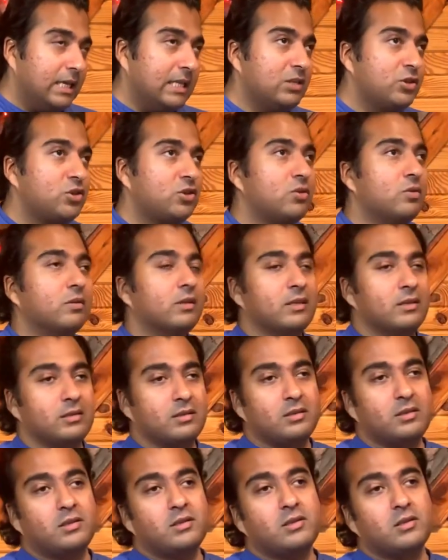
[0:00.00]

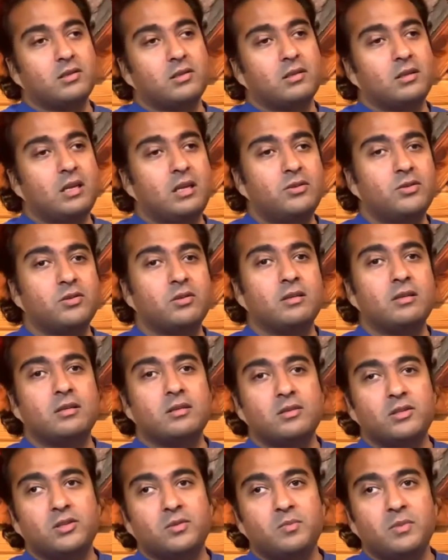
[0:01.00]
Insolence.
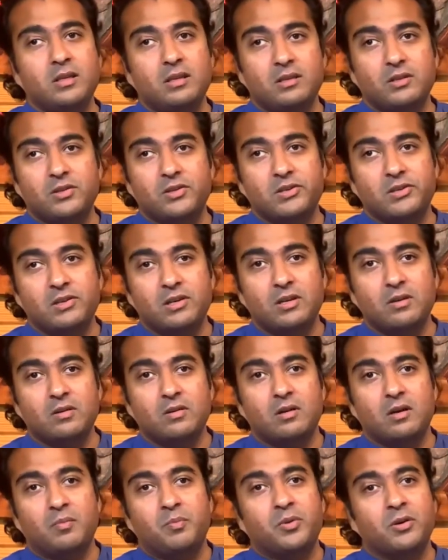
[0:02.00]
Insolence means, you
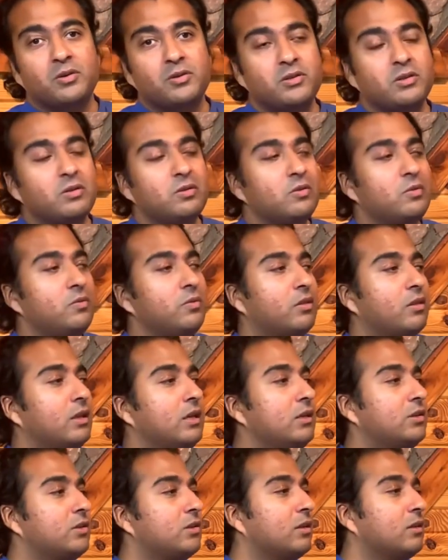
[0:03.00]
know, a person who
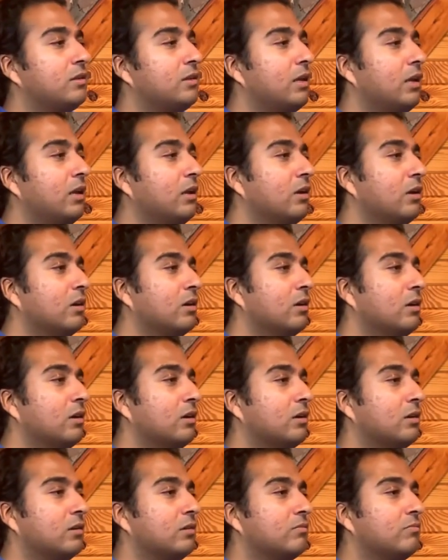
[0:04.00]
thinks that they
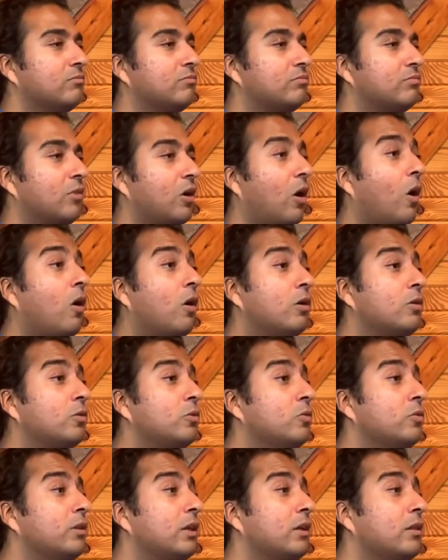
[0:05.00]
uh,
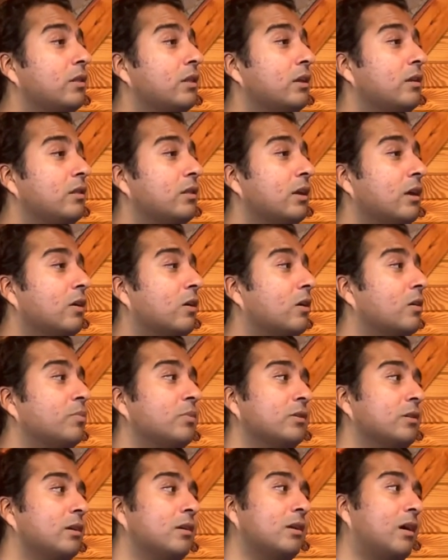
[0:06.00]
are who they think they are,
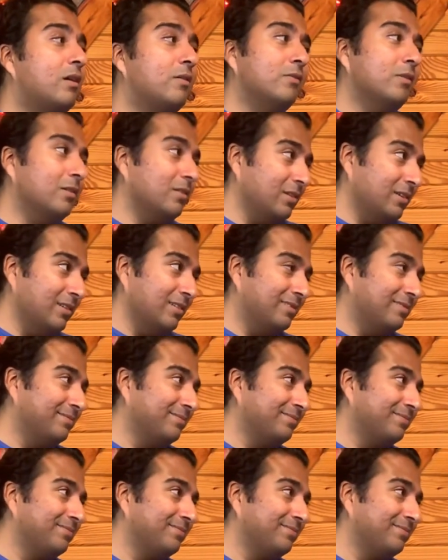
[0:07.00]
but they're not really.